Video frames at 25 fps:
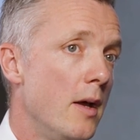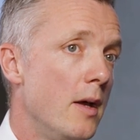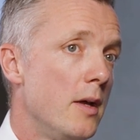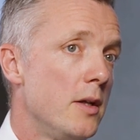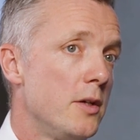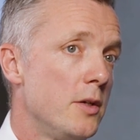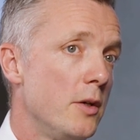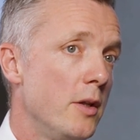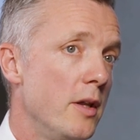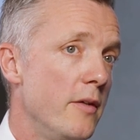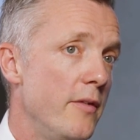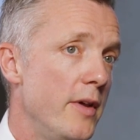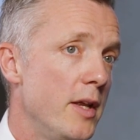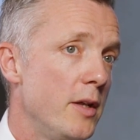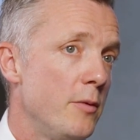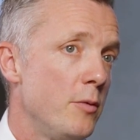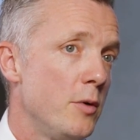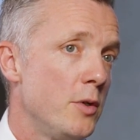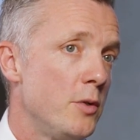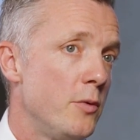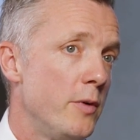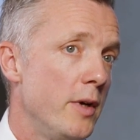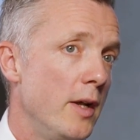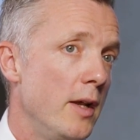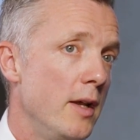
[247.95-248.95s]
So the event
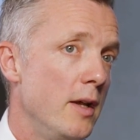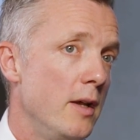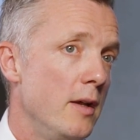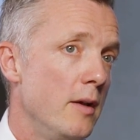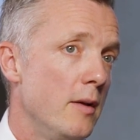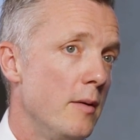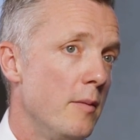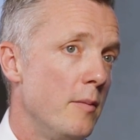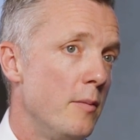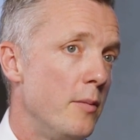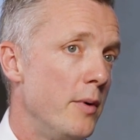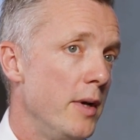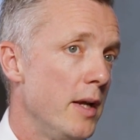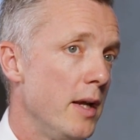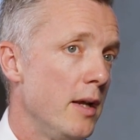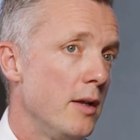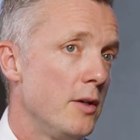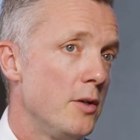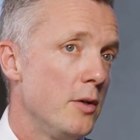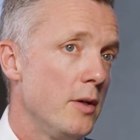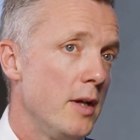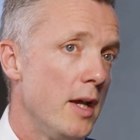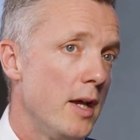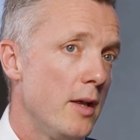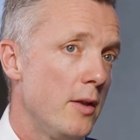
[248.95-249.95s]
was really bringing
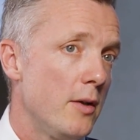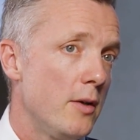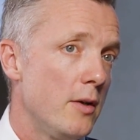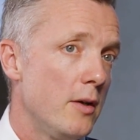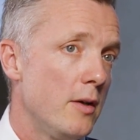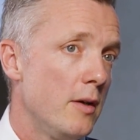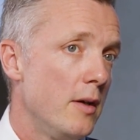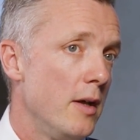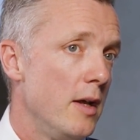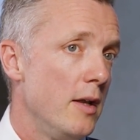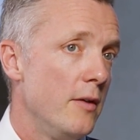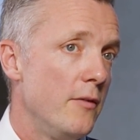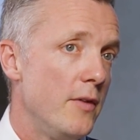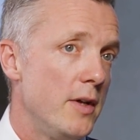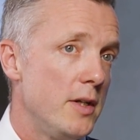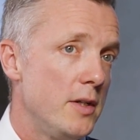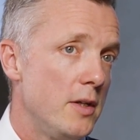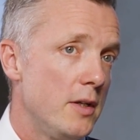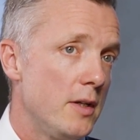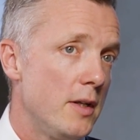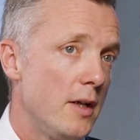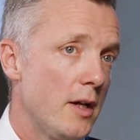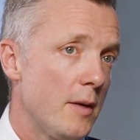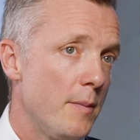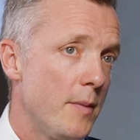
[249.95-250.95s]
together
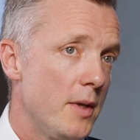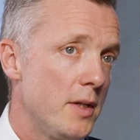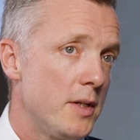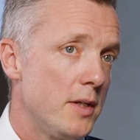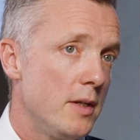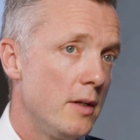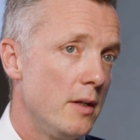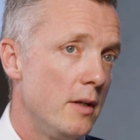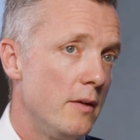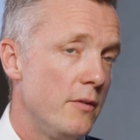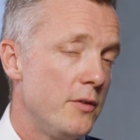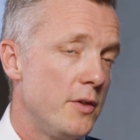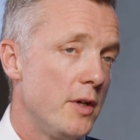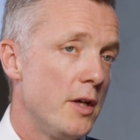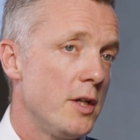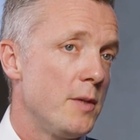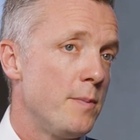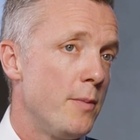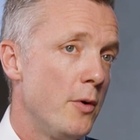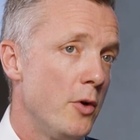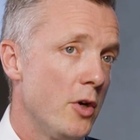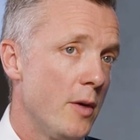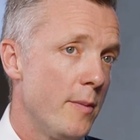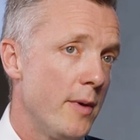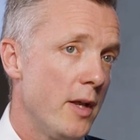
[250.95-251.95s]
investors like myself, so I
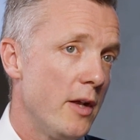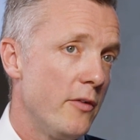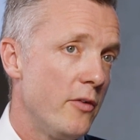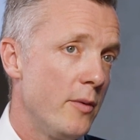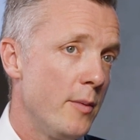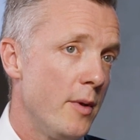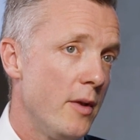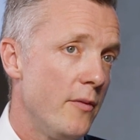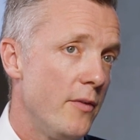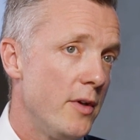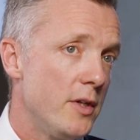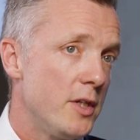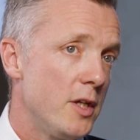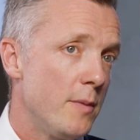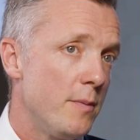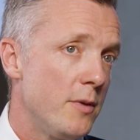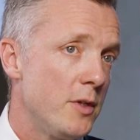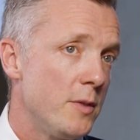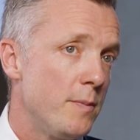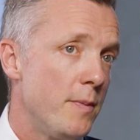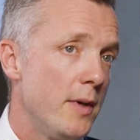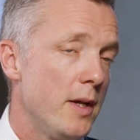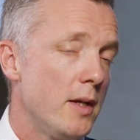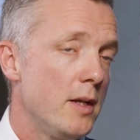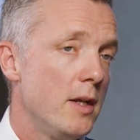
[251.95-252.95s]
spoke about it from an investor
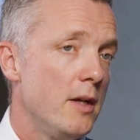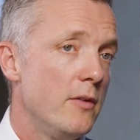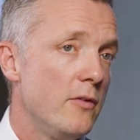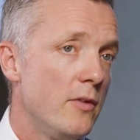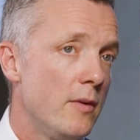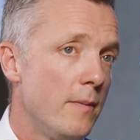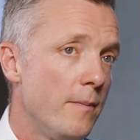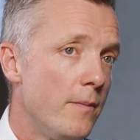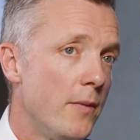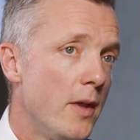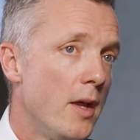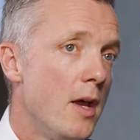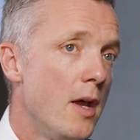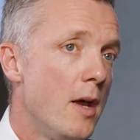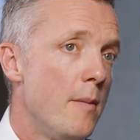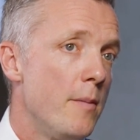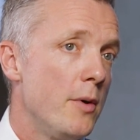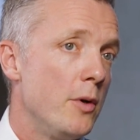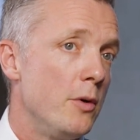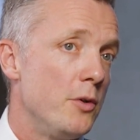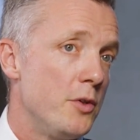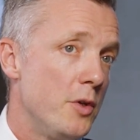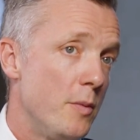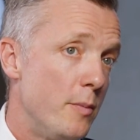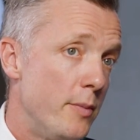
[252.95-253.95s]
perspective,
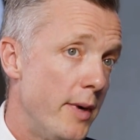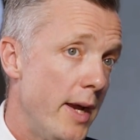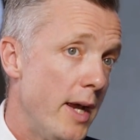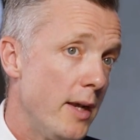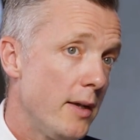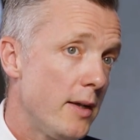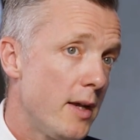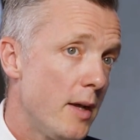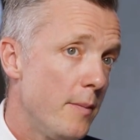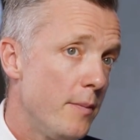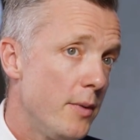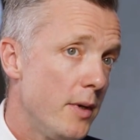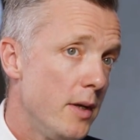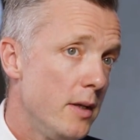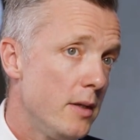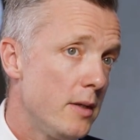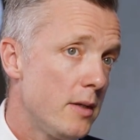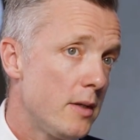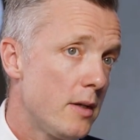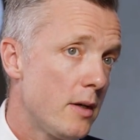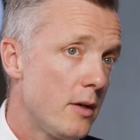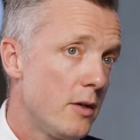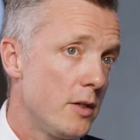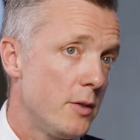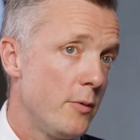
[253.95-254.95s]
but also brand
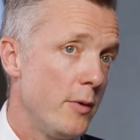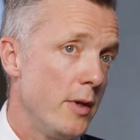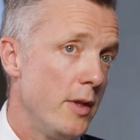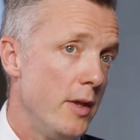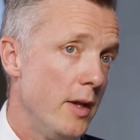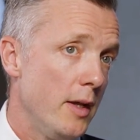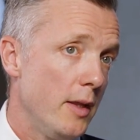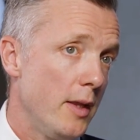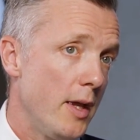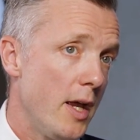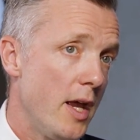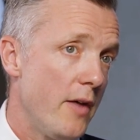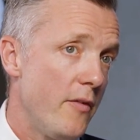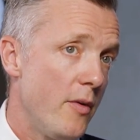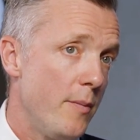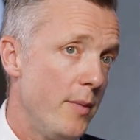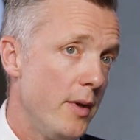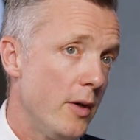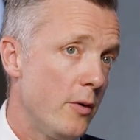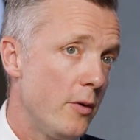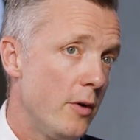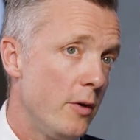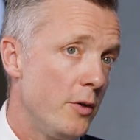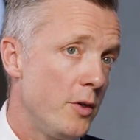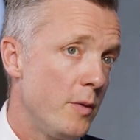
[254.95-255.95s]
companies, because we think they have a
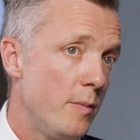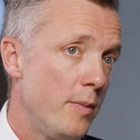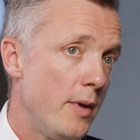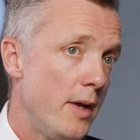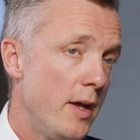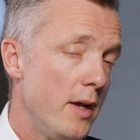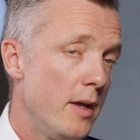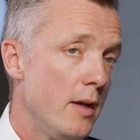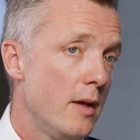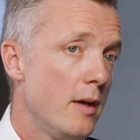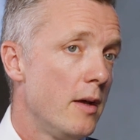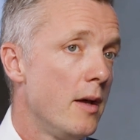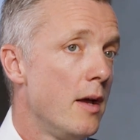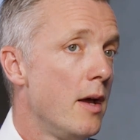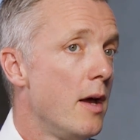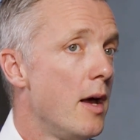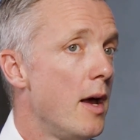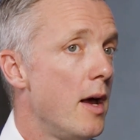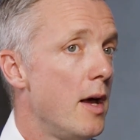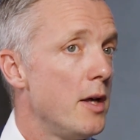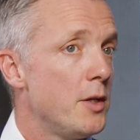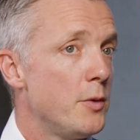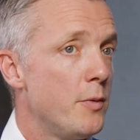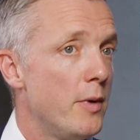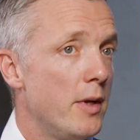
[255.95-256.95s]
big role to play,
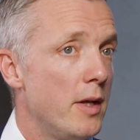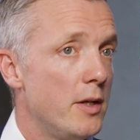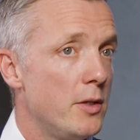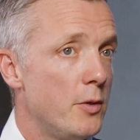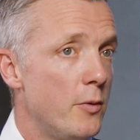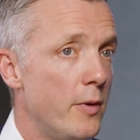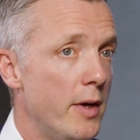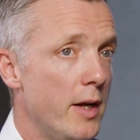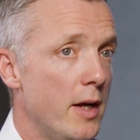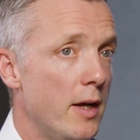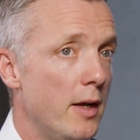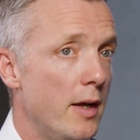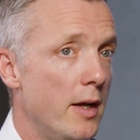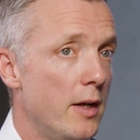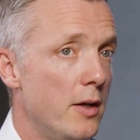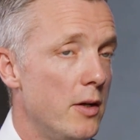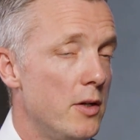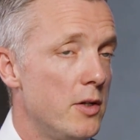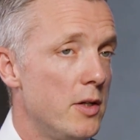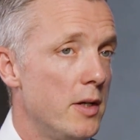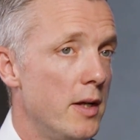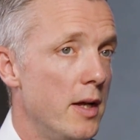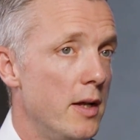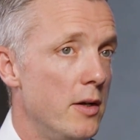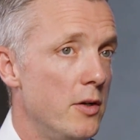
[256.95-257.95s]
as well as
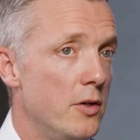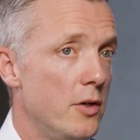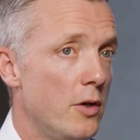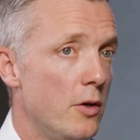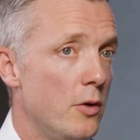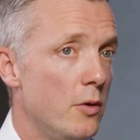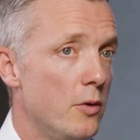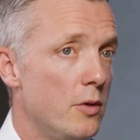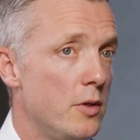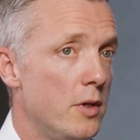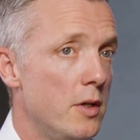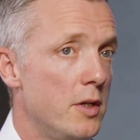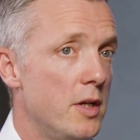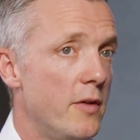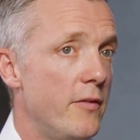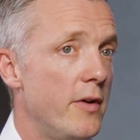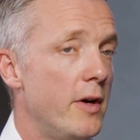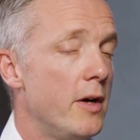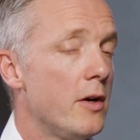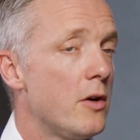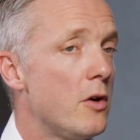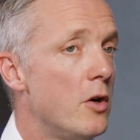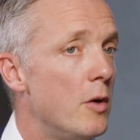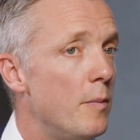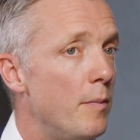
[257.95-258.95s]
regulators and NGOs. It's a
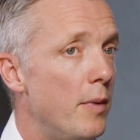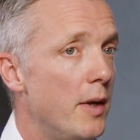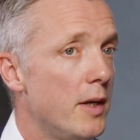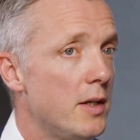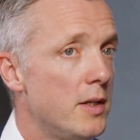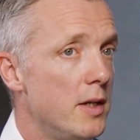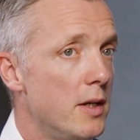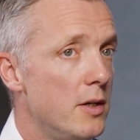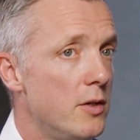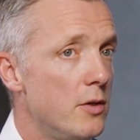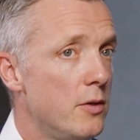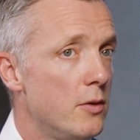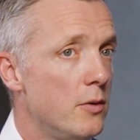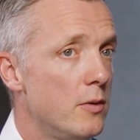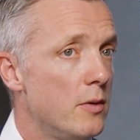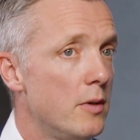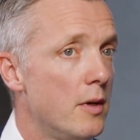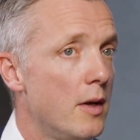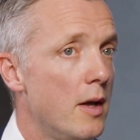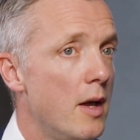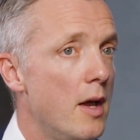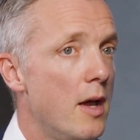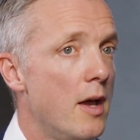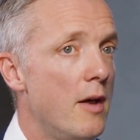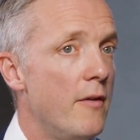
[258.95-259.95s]
very complex issue,
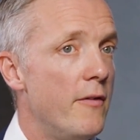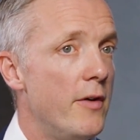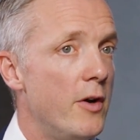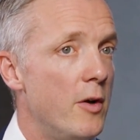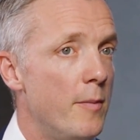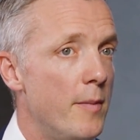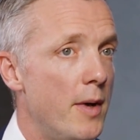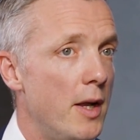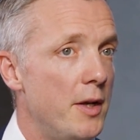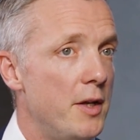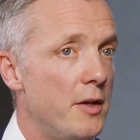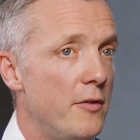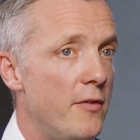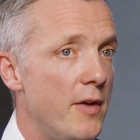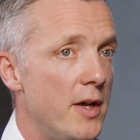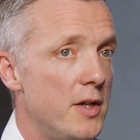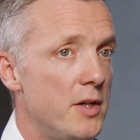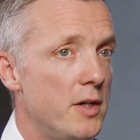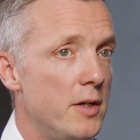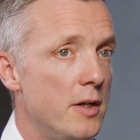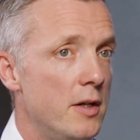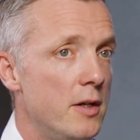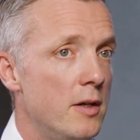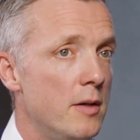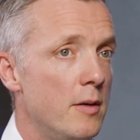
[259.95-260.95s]
very
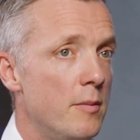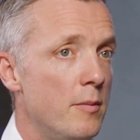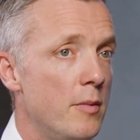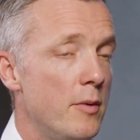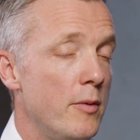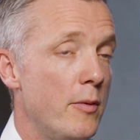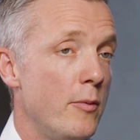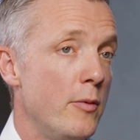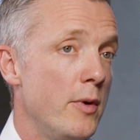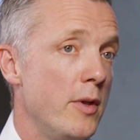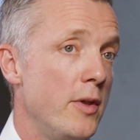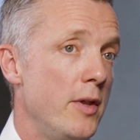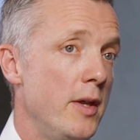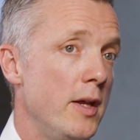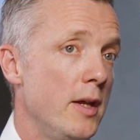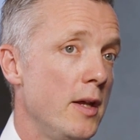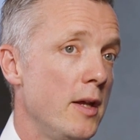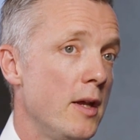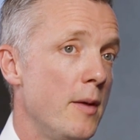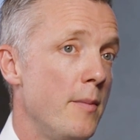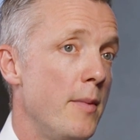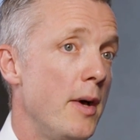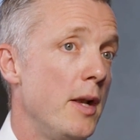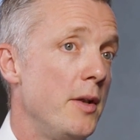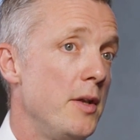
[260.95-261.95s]
multifaceted, but we
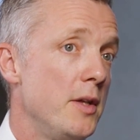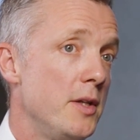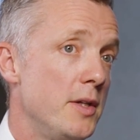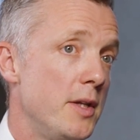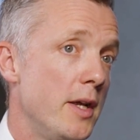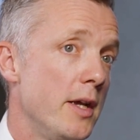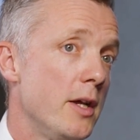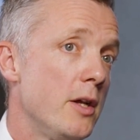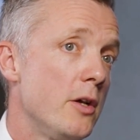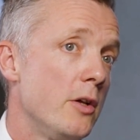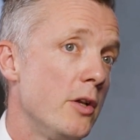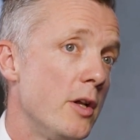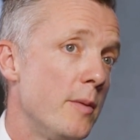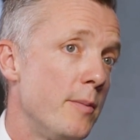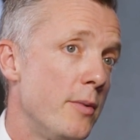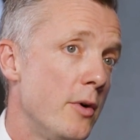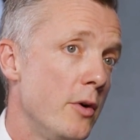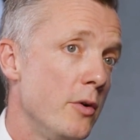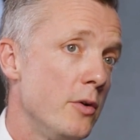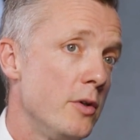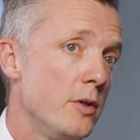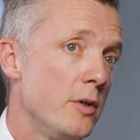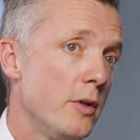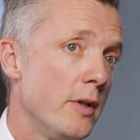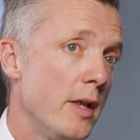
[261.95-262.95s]
think a multi-stakeholder
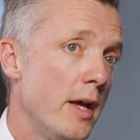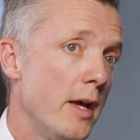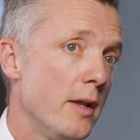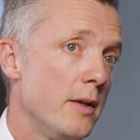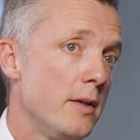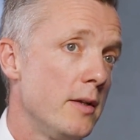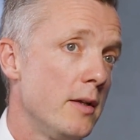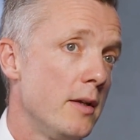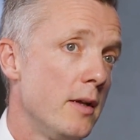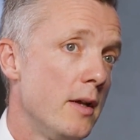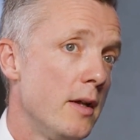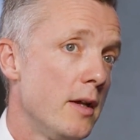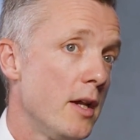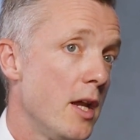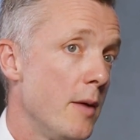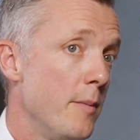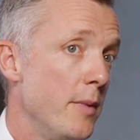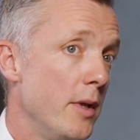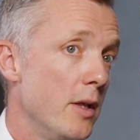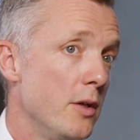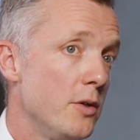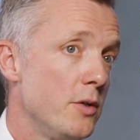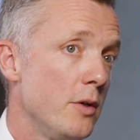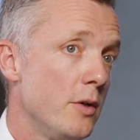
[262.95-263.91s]
approach to that can be the